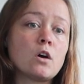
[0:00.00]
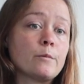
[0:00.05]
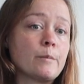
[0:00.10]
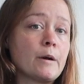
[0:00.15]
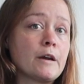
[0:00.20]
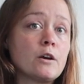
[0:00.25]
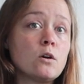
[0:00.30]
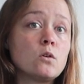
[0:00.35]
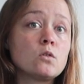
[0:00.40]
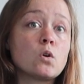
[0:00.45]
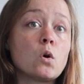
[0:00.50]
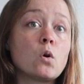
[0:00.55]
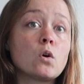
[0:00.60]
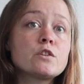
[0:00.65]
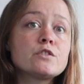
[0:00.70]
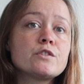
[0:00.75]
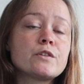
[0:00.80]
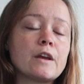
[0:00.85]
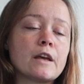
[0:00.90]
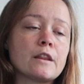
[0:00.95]
on my own
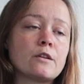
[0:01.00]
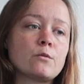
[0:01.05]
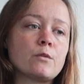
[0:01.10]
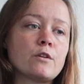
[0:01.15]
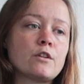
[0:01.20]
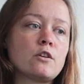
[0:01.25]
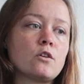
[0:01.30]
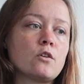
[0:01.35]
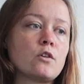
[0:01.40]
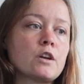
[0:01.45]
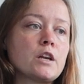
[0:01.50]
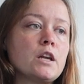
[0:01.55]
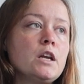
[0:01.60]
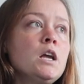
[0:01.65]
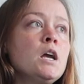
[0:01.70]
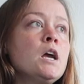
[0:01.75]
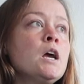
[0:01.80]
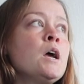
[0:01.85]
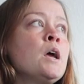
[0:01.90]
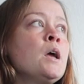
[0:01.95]
or together with
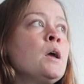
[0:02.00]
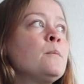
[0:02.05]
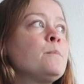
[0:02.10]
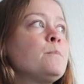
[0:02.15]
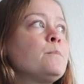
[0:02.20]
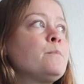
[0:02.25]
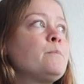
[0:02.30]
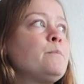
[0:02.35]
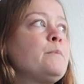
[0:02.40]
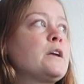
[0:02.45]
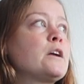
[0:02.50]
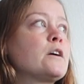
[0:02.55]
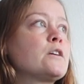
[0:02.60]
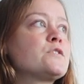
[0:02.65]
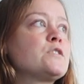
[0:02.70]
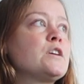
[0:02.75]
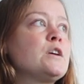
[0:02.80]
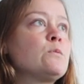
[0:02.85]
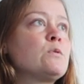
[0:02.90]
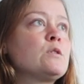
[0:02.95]
Jordi,
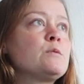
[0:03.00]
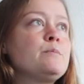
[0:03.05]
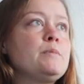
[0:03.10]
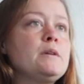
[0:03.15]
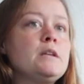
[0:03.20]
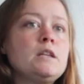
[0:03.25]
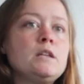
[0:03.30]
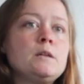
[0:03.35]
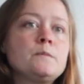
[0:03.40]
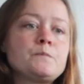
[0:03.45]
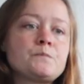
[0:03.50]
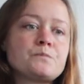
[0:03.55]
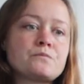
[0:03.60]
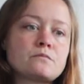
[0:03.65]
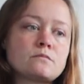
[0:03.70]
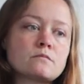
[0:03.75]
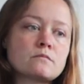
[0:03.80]
because he would be,